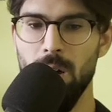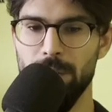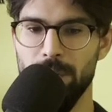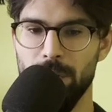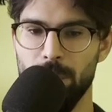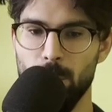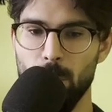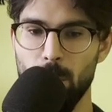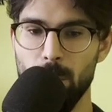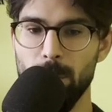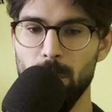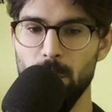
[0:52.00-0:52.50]
Under
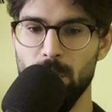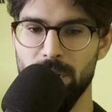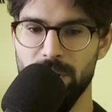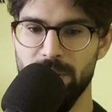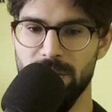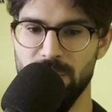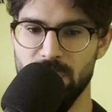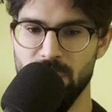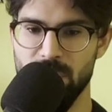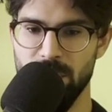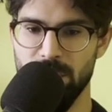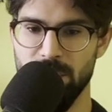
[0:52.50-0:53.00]
normal
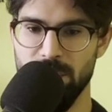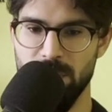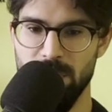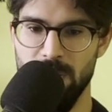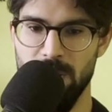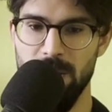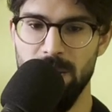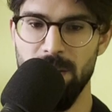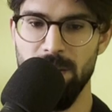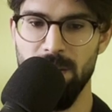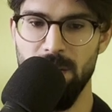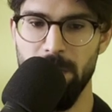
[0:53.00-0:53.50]
conditions,
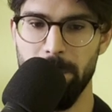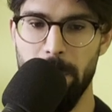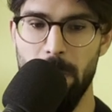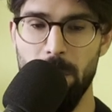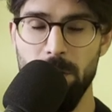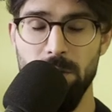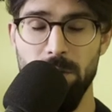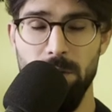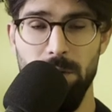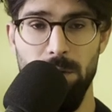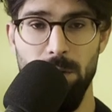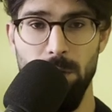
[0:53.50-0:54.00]
the amount
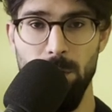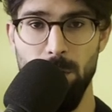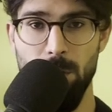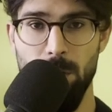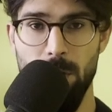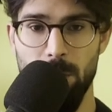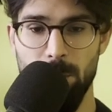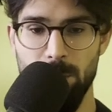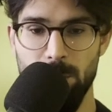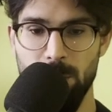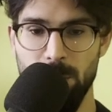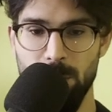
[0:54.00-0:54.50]
of
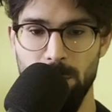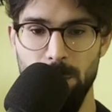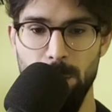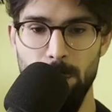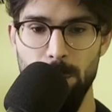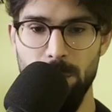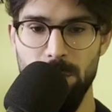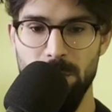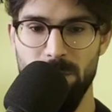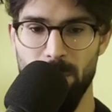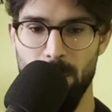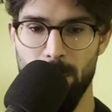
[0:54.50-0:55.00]
glucose
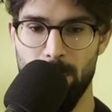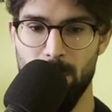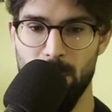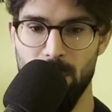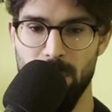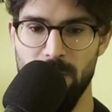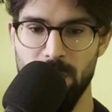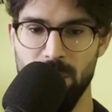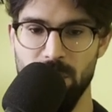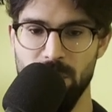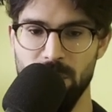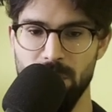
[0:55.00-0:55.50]
used for the
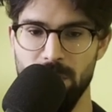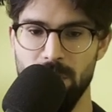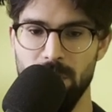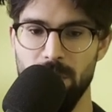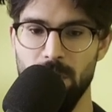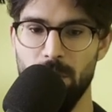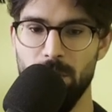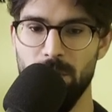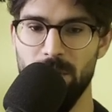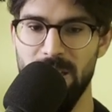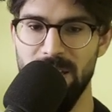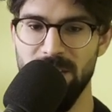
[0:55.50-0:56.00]
production
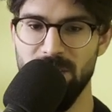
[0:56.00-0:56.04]
of A